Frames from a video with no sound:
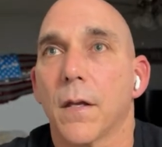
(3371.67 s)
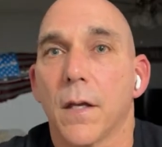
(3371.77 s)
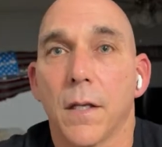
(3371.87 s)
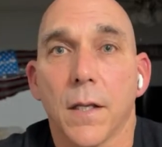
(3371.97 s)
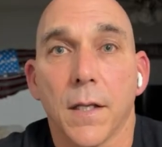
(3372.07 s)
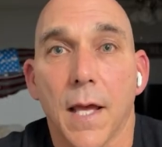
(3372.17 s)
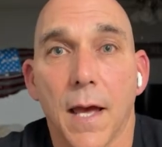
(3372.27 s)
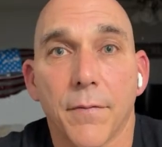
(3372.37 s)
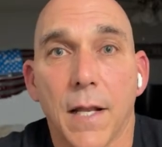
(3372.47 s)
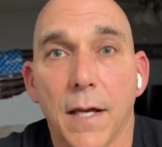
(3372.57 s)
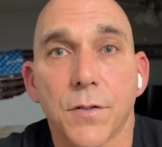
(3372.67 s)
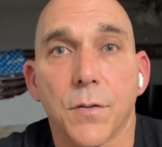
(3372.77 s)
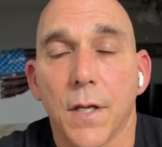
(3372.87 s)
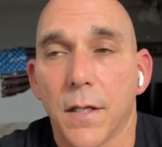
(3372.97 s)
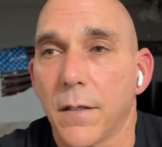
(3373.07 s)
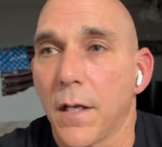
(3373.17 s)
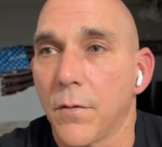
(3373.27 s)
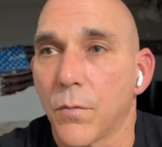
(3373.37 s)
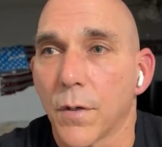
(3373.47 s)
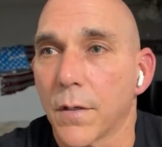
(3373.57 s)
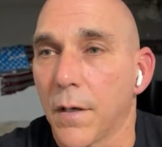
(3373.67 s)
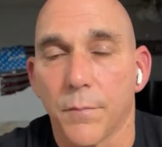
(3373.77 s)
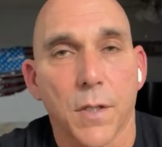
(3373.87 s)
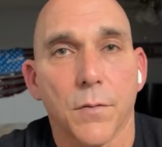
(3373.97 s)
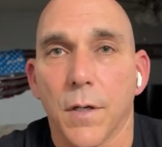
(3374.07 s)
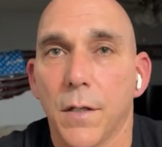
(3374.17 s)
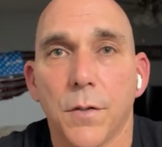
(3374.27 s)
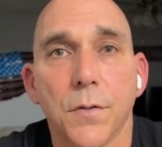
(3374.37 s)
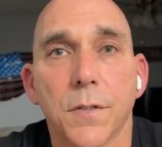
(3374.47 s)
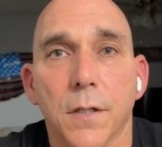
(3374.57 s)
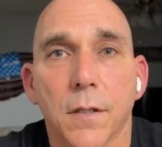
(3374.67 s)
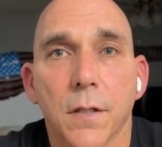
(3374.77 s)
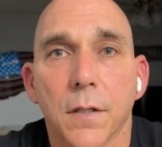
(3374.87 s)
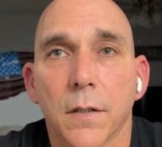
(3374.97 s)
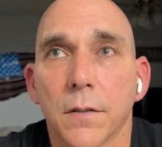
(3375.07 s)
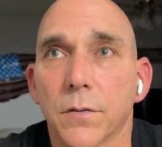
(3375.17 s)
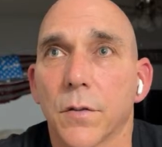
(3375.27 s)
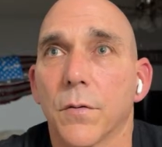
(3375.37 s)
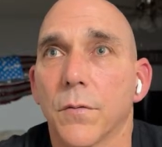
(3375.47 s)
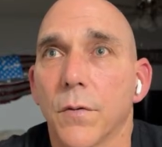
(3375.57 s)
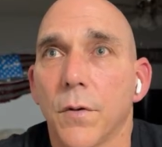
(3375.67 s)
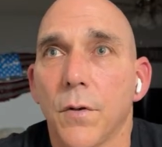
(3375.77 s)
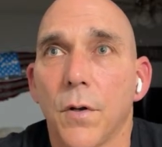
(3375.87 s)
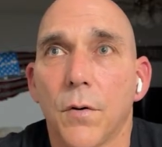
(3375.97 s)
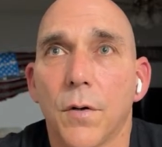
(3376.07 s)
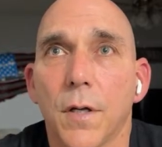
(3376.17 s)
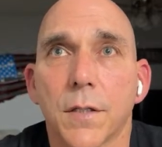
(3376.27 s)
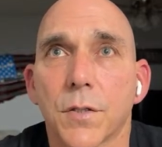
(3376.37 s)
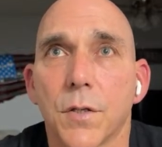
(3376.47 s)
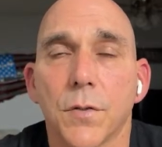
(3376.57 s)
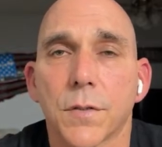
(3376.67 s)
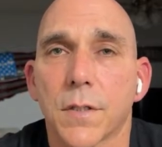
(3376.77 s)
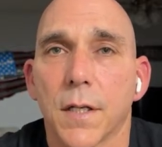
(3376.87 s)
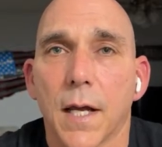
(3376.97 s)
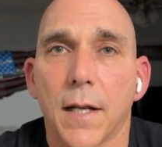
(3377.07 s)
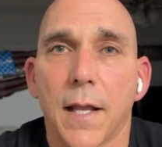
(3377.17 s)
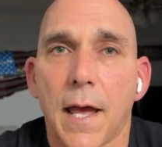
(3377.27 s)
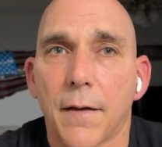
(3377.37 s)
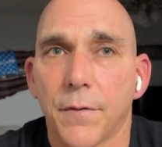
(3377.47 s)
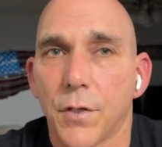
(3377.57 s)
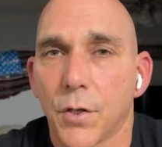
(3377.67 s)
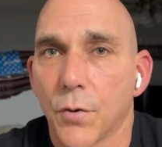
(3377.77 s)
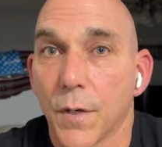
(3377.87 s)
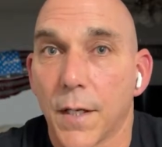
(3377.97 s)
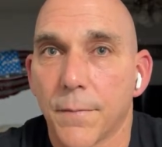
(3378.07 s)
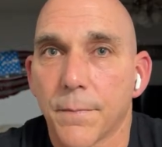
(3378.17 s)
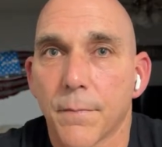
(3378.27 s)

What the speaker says: and they haven't had to yet, and I'm getting ready to use it. So no excuse to not have a degree